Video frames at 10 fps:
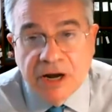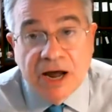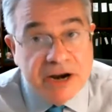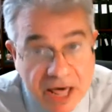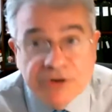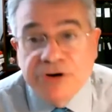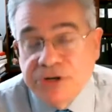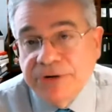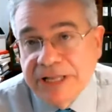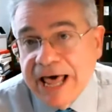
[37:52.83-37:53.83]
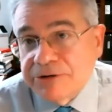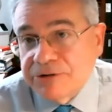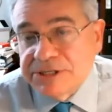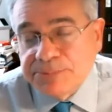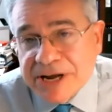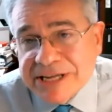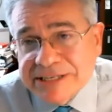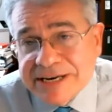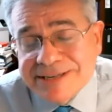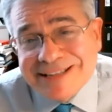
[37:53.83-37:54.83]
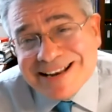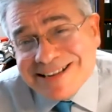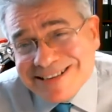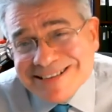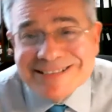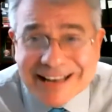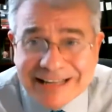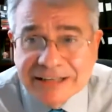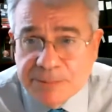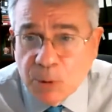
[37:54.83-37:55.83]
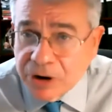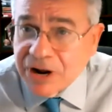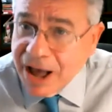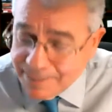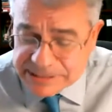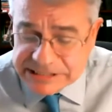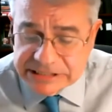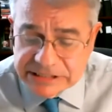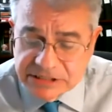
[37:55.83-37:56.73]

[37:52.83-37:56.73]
another unilateralist president that is just slightly more competent.